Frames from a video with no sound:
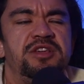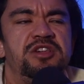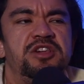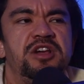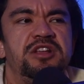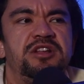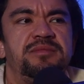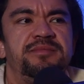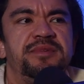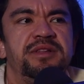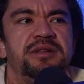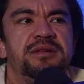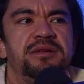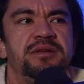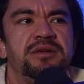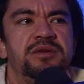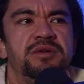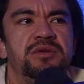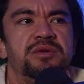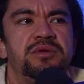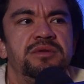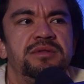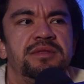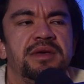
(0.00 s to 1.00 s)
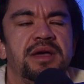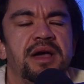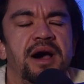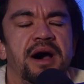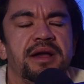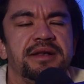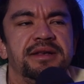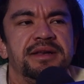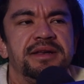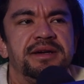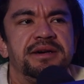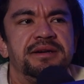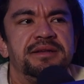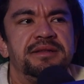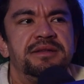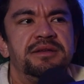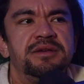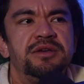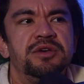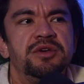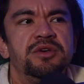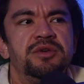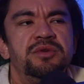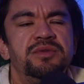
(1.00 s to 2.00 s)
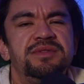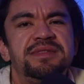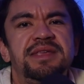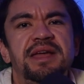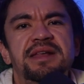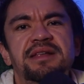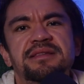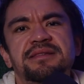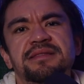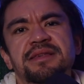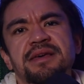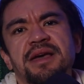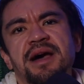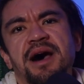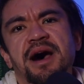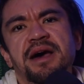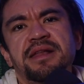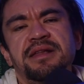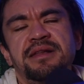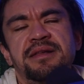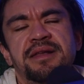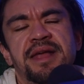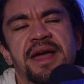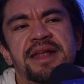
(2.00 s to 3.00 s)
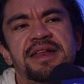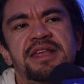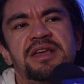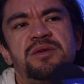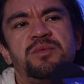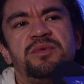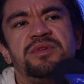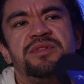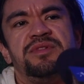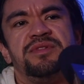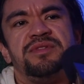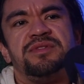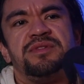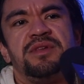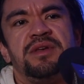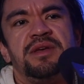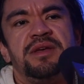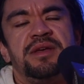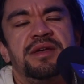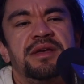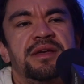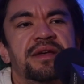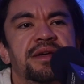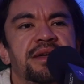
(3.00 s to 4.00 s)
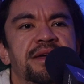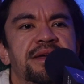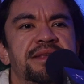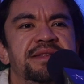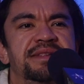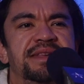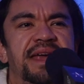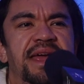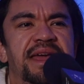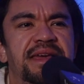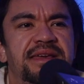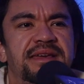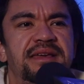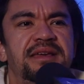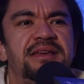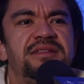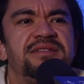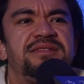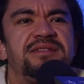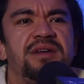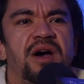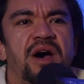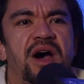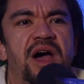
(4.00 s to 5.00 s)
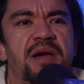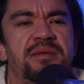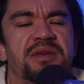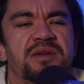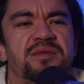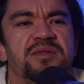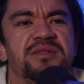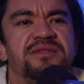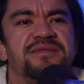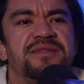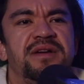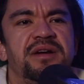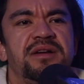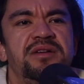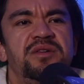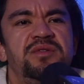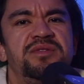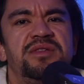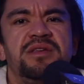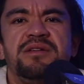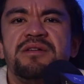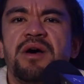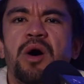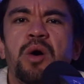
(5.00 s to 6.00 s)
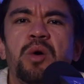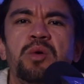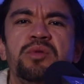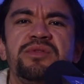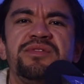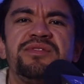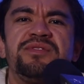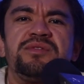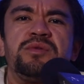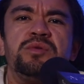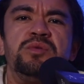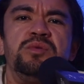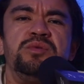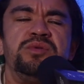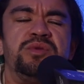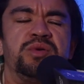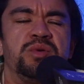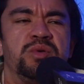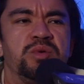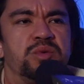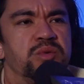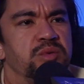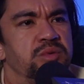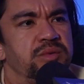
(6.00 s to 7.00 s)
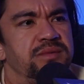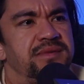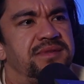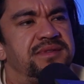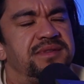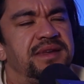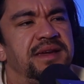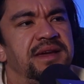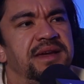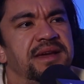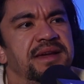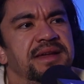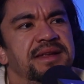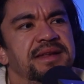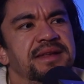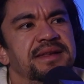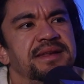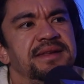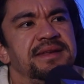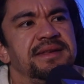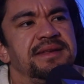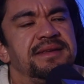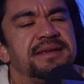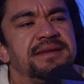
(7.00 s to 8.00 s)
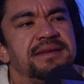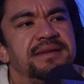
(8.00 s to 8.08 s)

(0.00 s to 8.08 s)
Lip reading: gentleman, the gardener, was tending to the garden, and he was taking his time. He was using old school tools and